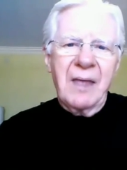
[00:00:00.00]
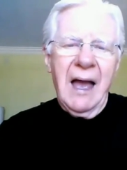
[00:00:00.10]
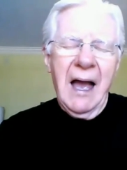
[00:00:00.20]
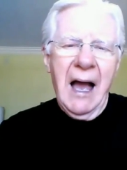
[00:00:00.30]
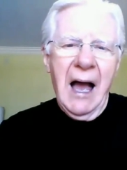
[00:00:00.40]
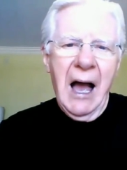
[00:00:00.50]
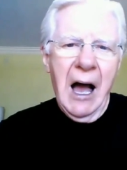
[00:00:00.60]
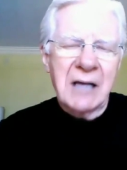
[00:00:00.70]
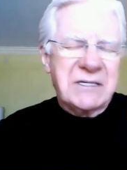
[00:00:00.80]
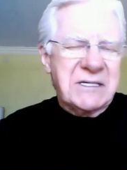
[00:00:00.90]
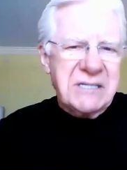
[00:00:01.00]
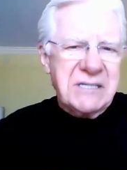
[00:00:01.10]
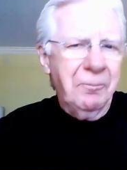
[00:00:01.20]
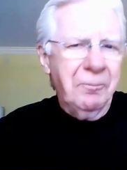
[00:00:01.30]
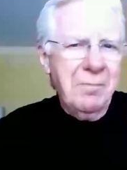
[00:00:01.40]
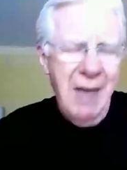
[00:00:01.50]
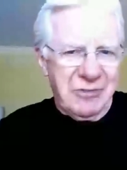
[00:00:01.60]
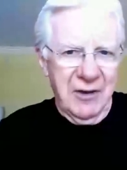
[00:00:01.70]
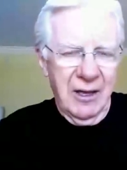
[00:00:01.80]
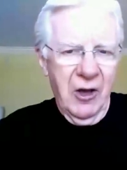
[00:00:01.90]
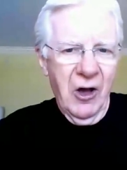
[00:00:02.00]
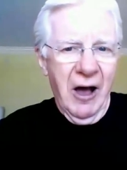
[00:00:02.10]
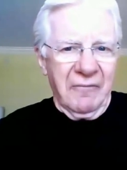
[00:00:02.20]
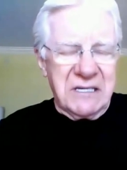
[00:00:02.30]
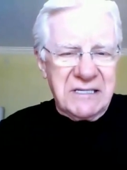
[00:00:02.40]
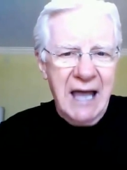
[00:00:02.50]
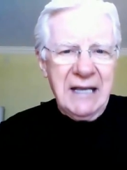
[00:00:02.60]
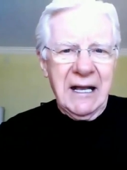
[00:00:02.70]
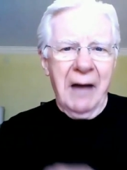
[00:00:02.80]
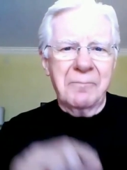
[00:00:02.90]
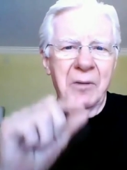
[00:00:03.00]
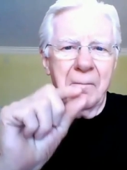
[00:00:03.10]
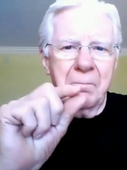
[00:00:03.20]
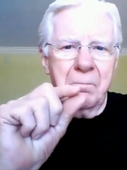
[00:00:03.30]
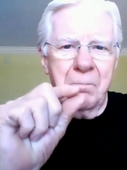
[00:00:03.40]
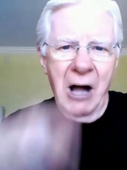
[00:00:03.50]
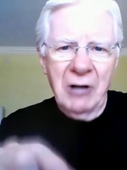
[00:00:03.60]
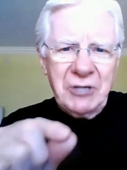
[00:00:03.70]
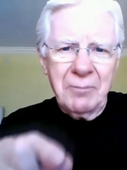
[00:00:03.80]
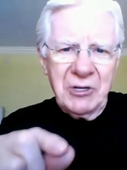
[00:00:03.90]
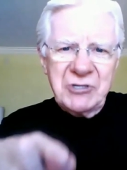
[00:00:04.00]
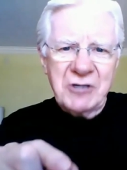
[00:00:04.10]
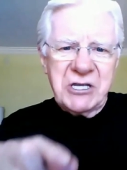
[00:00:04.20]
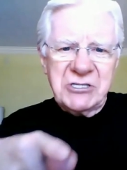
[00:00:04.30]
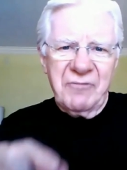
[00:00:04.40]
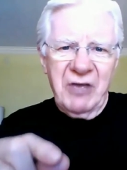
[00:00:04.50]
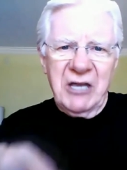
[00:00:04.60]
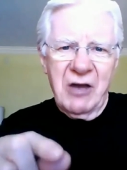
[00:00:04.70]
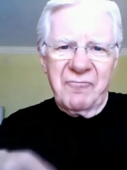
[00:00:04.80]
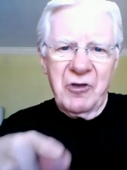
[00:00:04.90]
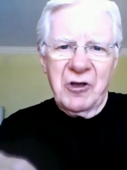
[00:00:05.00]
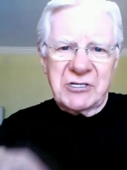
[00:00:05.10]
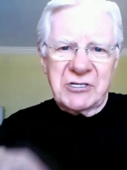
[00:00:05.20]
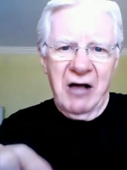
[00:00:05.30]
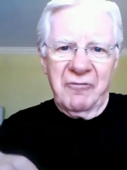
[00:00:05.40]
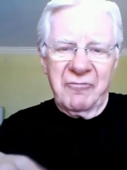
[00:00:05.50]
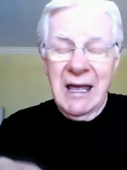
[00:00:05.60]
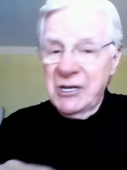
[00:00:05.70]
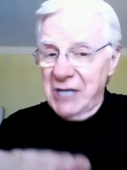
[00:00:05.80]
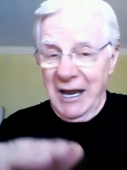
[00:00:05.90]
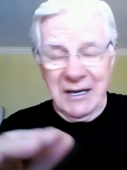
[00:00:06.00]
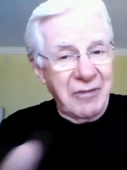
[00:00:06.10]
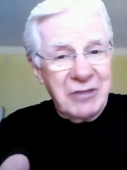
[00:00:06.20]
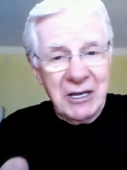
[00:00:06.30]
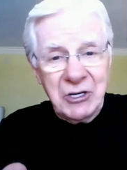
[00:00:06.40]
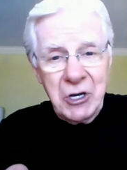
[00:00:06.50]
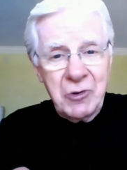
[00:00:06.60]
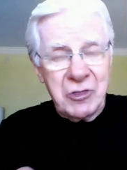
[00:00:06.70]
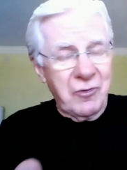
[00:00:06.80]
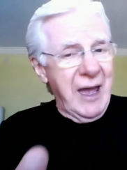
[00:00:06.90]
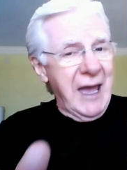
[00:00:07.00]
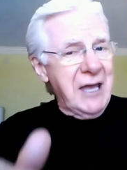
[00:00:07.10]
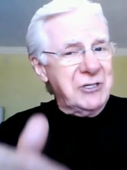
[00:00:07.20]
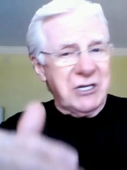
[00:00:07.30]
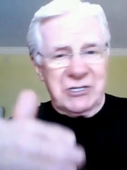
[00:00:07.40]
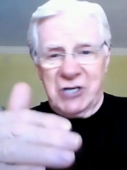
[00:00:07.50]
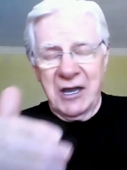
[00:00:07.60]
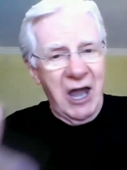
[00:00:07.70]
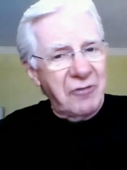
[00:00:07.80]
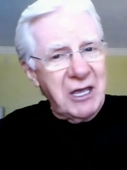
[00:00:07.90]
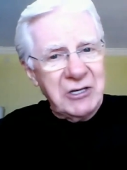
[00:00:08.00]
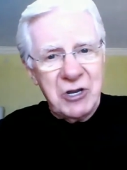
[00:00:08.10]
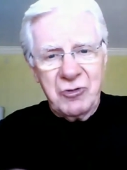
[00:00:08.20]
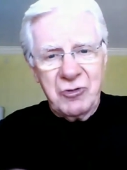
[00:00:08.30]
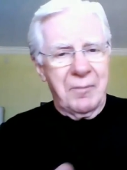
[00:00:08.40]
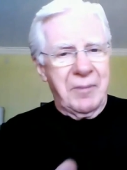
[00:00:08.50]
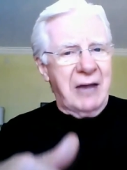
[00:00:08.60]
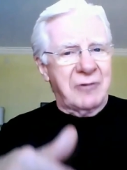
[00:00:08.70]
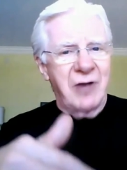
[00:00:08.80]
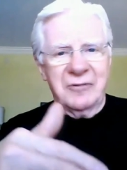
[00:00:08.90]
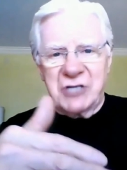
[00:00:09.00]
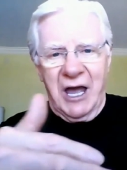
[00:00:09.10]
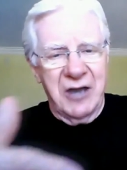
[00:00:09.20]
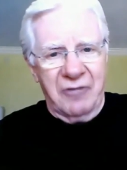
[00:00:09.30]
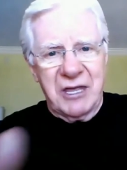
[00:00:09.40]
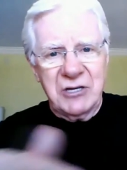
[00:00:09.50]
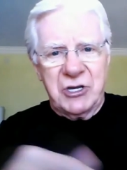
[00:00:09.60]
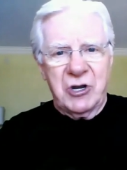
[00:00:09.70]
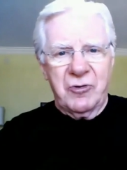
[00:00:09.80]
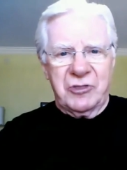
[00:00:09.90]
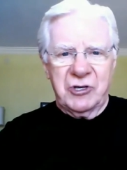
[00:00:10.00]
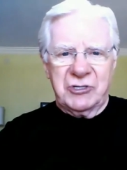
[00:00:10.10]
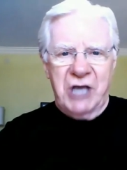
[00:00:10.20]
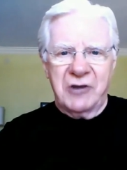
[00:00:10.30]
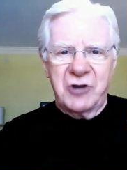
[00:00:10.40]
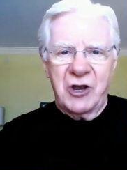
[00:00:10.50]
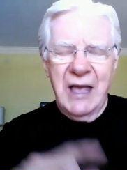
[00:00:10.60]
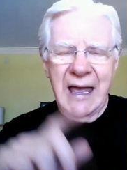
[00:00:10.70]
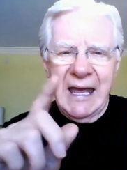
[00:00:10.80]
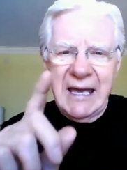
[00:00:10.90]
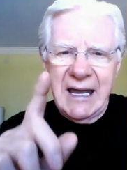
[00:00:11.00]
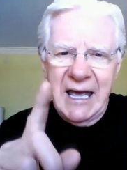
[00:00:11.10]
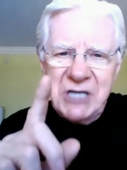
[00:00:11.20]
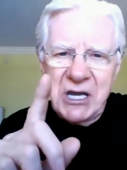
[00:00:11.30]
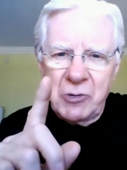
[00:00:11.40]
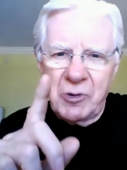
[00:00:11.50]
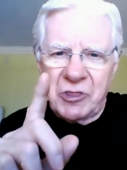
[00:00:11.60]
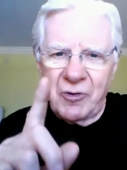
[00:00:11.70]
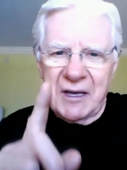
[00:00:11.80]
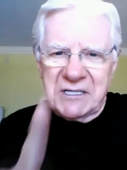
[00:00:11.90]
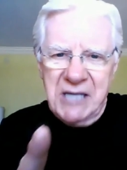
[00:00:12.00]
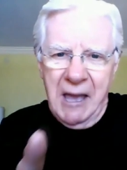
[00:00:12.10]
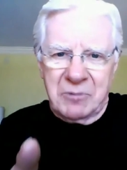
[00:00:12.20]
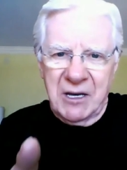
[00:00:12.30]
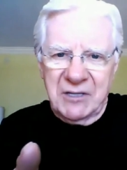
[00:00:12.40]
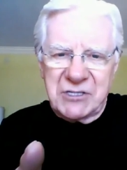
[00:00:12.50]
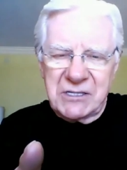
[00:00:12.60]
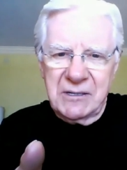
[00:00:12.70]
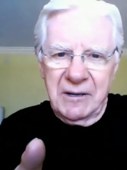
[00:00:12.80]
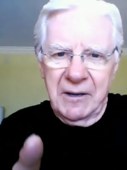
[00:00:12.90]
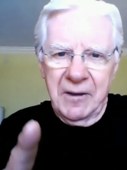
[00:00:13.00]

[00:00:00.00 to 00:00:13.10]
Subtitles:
a simple method of setting up multiple sources of income for yourself. It's got nothing to do with your age. It's got nothing to do with your background. It's got nothing to do with your gender. It has to do with your acceptance.